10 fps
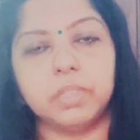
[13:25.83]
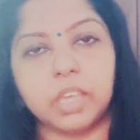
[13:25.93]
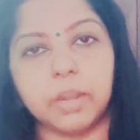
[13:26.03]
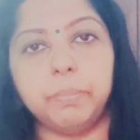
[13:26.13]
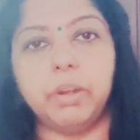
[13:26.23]

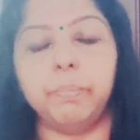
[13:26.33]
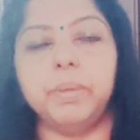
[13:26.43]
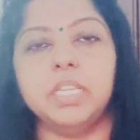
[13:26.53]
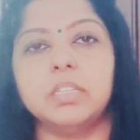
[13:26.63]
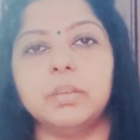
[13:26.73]
sent
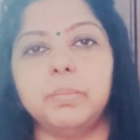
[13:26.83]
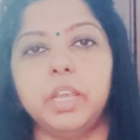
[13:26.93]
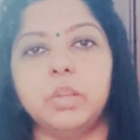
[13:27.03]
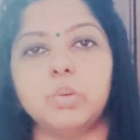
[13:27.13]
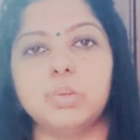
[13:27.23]
repeated
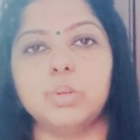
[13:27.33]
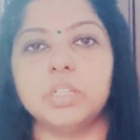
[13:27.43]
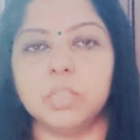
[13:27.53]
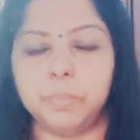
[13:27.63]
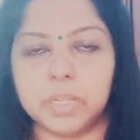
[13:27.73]
mail also.
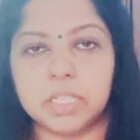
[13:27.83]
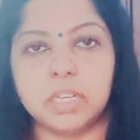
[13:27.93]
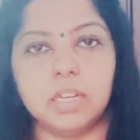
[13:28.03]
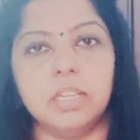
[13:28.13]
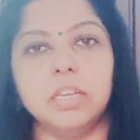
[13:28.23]

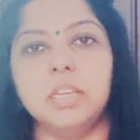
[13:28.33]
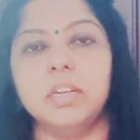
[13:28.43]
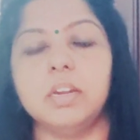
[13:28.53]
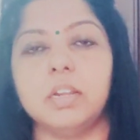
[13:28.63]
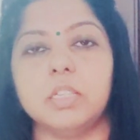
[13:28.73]
Hcpc
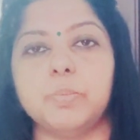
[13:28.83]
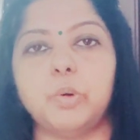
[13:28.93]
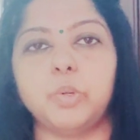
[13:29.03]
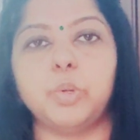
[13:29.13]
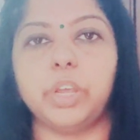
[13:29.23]
didn't
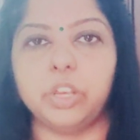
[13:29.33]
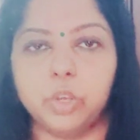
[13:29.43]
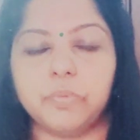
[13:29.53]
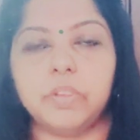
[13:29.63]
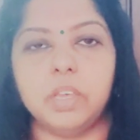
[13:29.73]
respond to
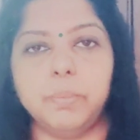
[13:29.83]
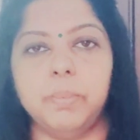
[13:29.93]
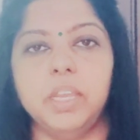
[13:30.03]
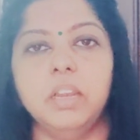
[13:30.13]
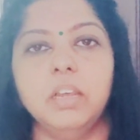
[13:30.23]
any of the
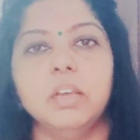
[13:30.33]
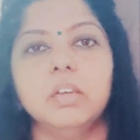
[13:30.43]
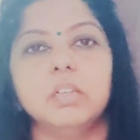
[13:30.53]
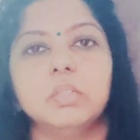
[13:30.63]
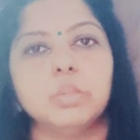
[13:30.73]
email.
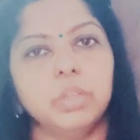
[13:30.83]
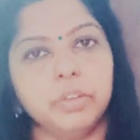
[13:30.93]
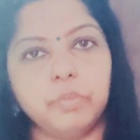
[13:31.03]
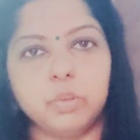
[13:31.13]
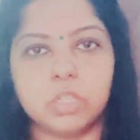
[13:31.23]
So
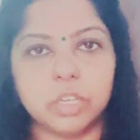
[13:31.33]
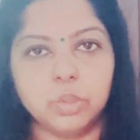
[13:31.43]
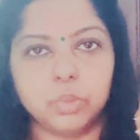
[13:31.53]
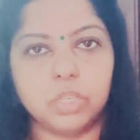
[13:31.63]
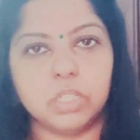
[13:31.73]
if you
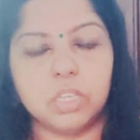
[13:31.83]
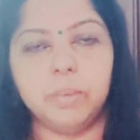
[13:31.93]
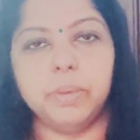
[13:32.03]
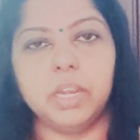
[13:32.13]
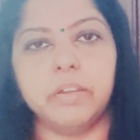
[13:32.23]
send to this
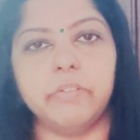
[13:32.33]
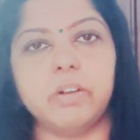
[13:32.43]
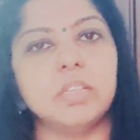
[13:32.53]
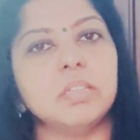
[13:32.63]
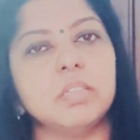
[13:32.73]
email
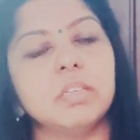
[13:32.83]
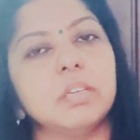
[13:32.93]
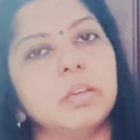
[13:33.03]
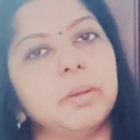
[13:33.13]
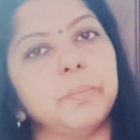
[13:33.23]
address,
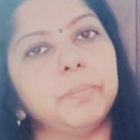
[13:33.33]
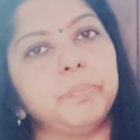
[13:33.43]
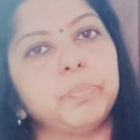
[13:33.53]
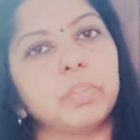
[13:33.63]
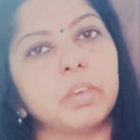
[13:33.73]

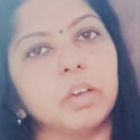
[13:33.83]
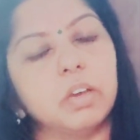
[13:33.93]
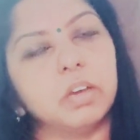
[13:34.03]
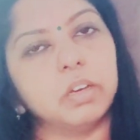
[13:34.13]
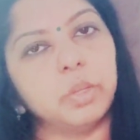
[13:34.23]

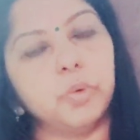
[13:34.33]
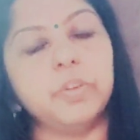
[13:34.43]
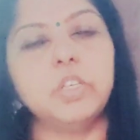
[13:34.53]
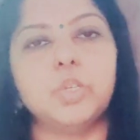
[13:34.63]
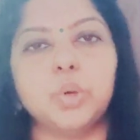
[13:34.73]
you
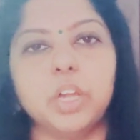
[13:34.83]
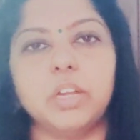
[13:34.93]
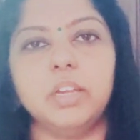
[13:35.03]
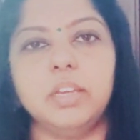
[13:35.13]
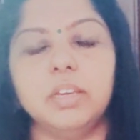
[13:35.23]
will
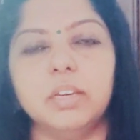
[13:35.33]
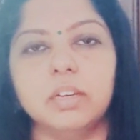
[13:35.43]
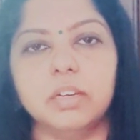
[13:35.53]
surely